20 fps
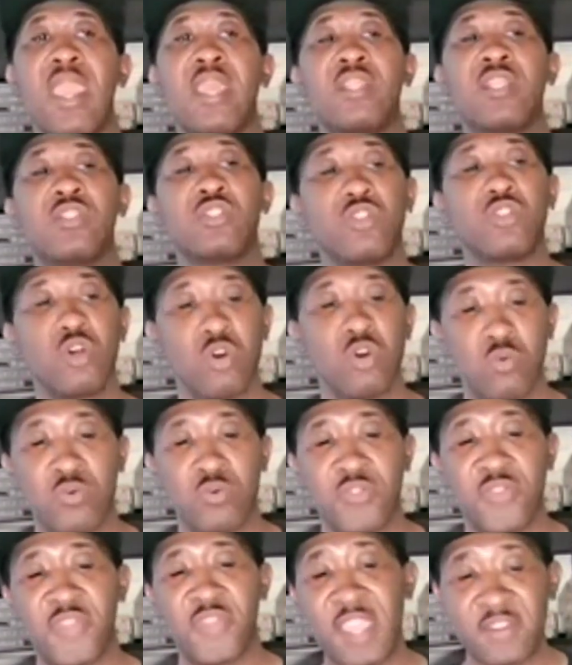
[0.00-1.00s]
And
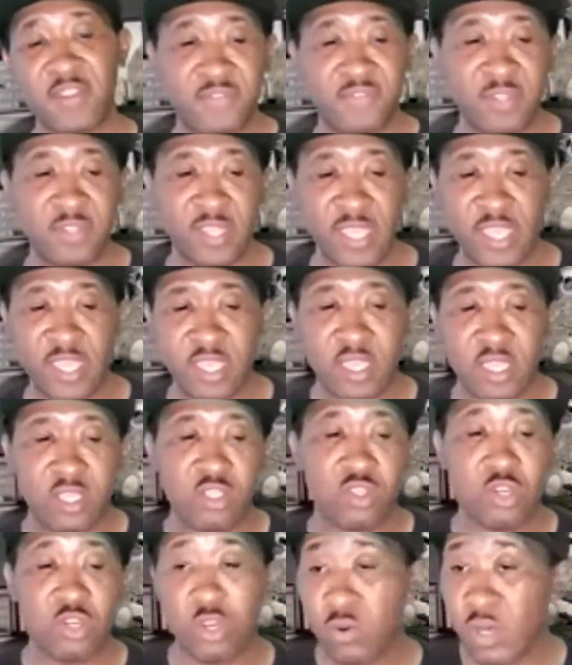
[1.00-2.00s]
so thankfully,
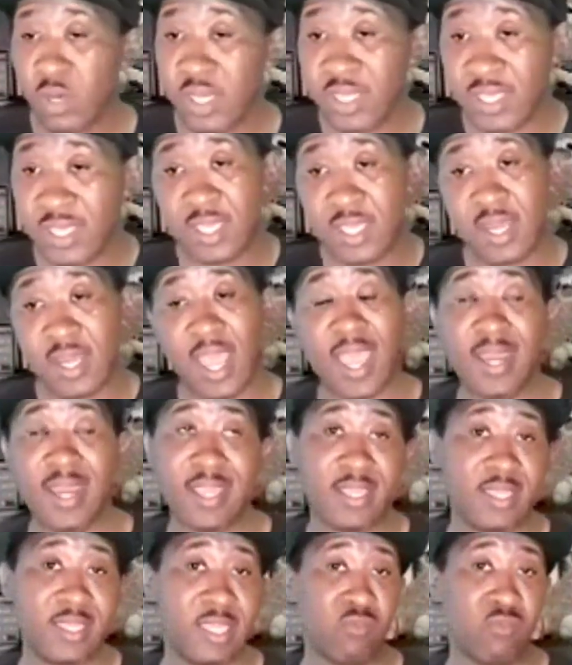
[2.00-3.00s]
again, I
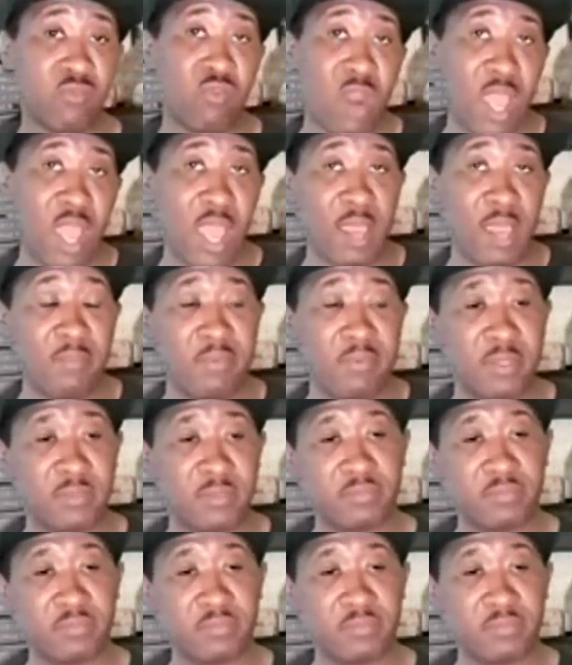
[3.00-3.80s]
didn't get robbed.